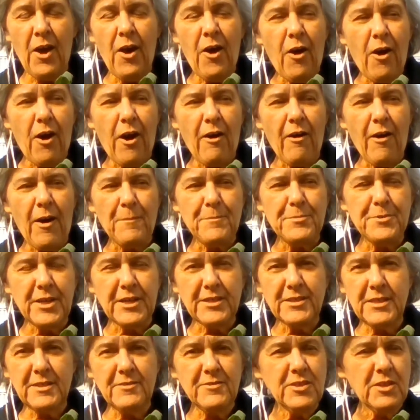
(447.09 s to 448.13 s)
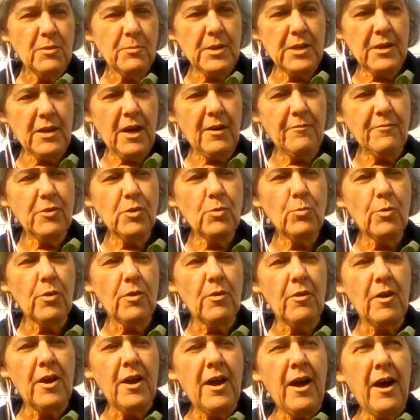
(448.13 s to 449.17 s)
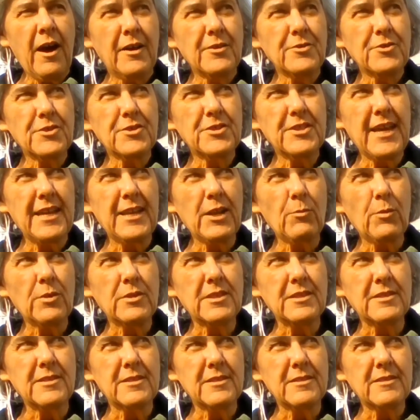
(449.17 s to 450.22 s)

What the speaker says: our objectives that we covered were understanding what the